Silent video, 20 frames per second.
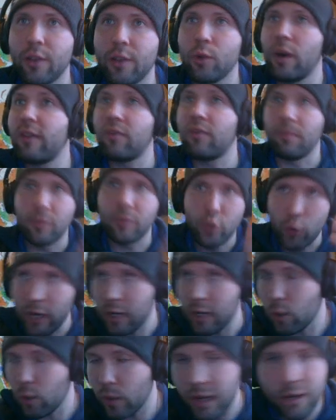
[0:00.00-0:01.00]
right? From
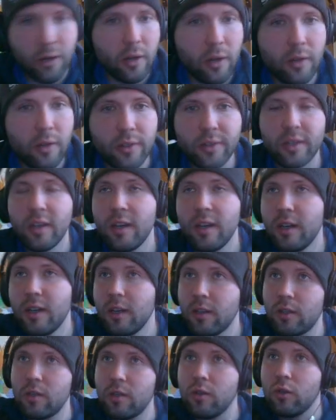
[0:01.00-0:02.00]
trail renders
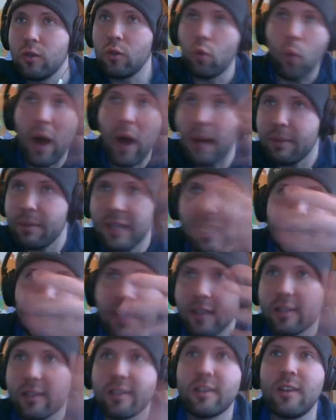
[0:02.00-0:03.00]
to
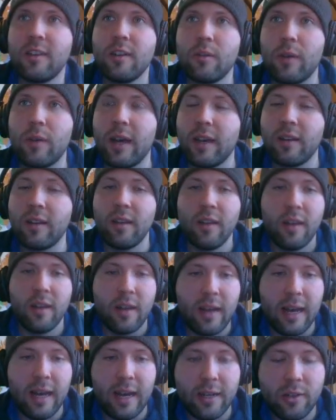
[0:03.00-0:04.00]
wobbliness, right?
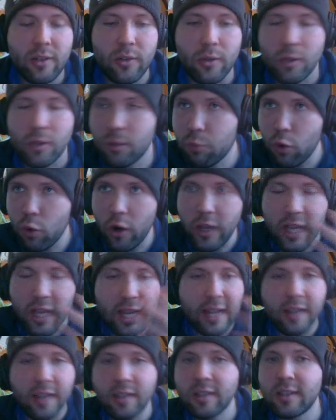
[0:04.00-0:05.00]
Uh, to
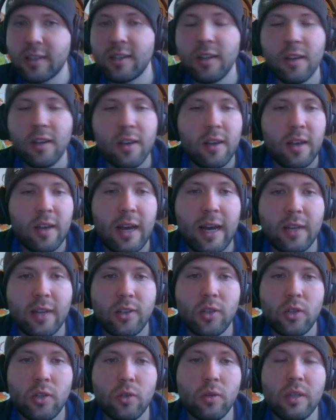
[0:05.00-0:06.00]
sprunginess, uh,
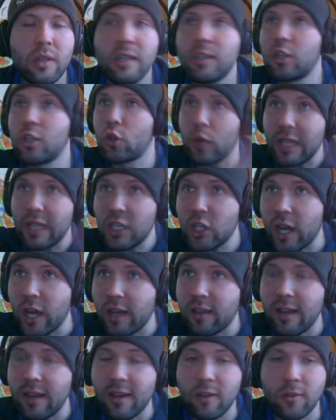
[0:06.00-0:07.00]
to the screen shake
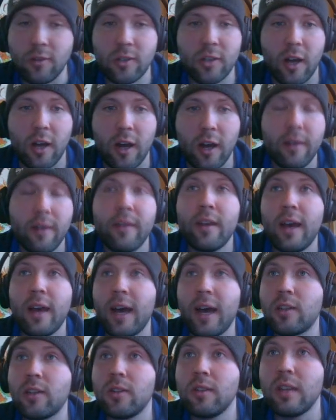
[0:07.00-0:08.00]
that you saw,
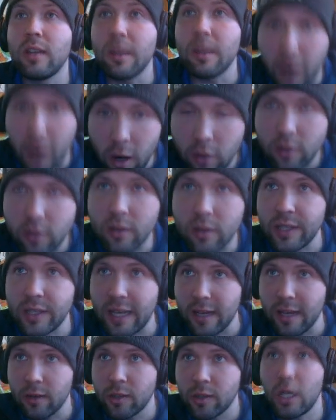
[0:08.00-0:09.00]
uh, to the particles that
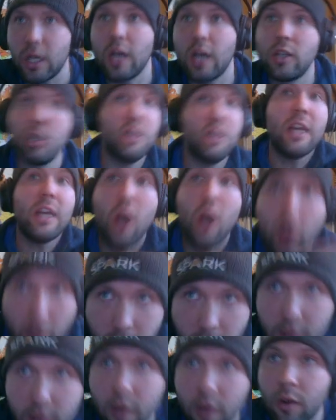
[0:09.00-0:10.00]
you saw, to the
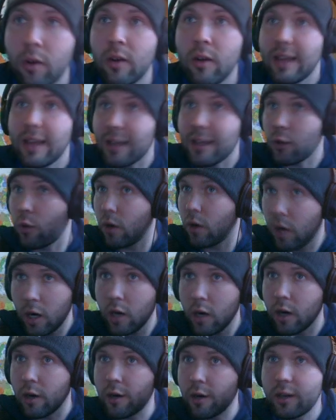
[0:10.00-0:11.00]
audio that you
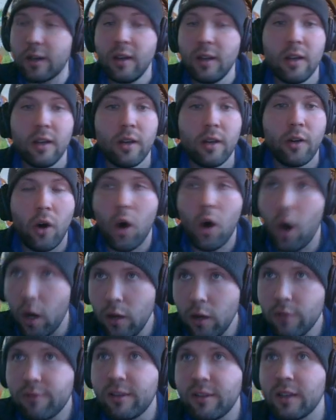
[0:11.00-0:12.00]
heard, all
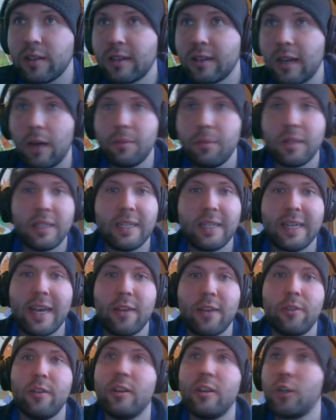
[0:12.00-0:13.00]
of this comes
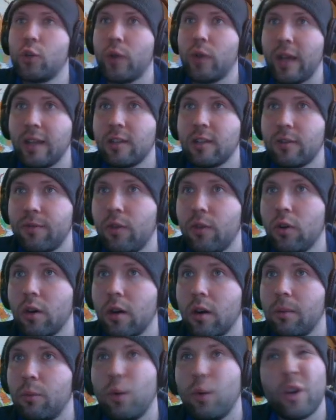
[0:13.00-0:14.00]
together to
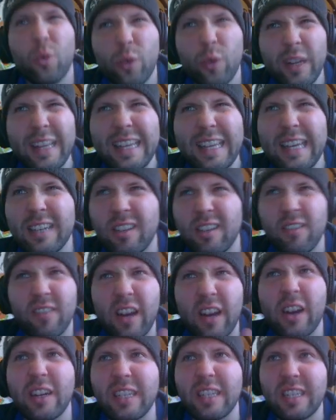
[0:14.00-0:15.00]
transform what really is a
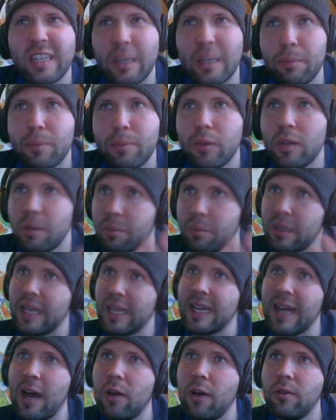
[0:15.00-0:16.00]
very simple and
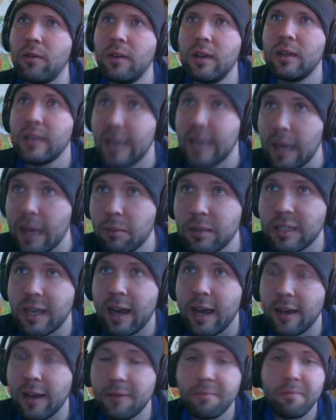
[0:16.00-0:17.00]
played out game
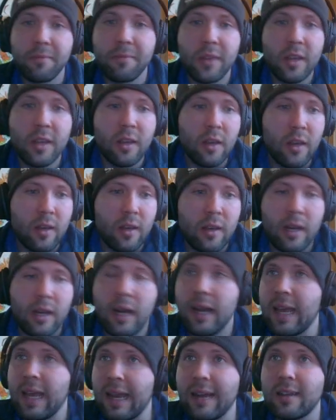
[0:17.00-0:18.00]
design uh,
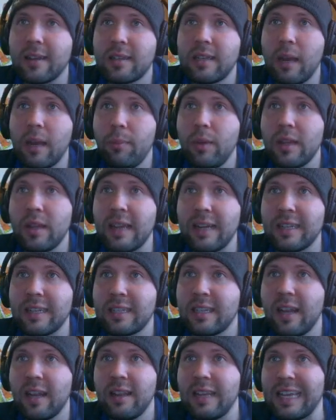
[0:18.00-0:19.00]
into something that is
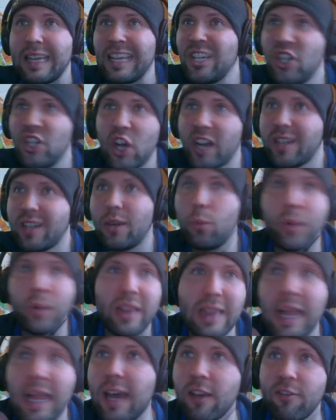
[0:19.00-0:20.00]
suddenly injected with
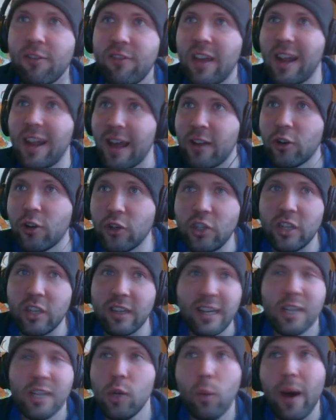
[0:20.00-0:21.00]
life and energy.
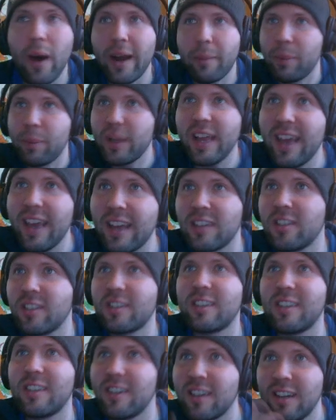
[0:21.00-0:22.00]
And you want to play it
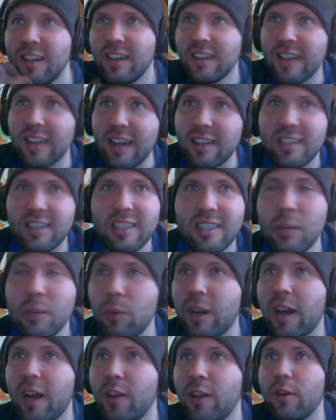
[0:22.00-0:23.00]
just to kind of see
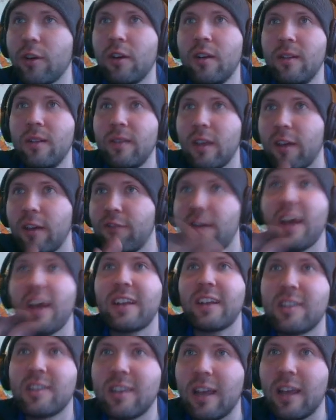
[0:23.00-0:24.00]
what other
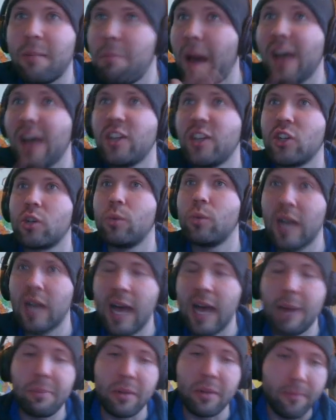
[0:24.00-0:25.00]
effects and magic will
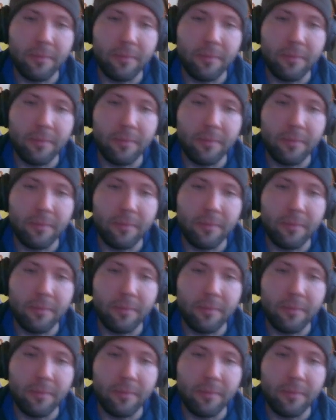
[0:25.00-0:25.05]
happen.